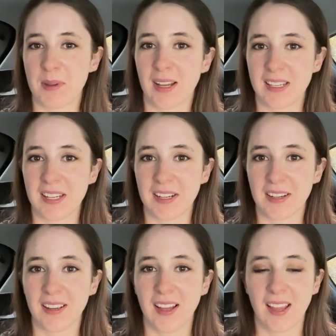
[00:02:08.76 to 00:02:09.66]
back
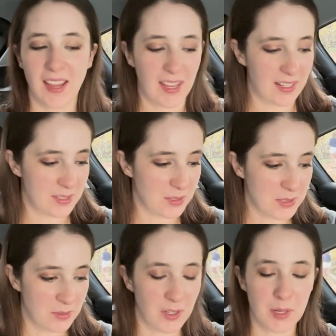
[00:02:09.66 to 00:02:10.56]
here, and it's
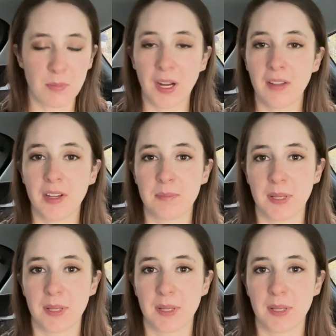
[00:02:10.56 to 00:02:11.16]
also very private